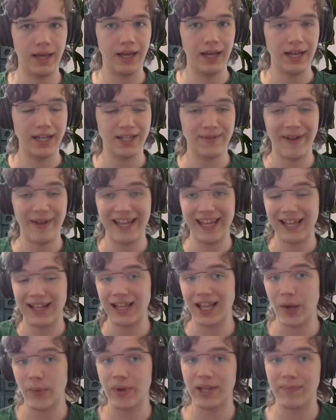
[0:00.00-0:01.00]
To make it
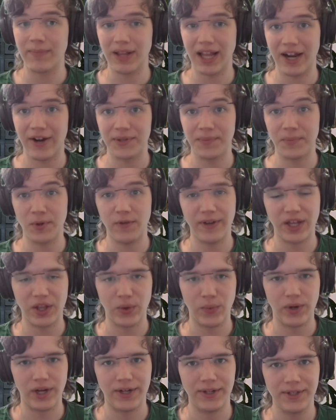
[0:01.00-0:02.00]
clear where the player is moving in
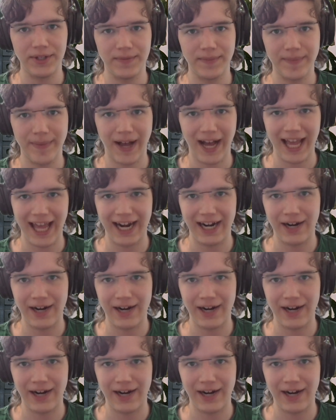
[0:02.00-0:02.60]
the world, I added a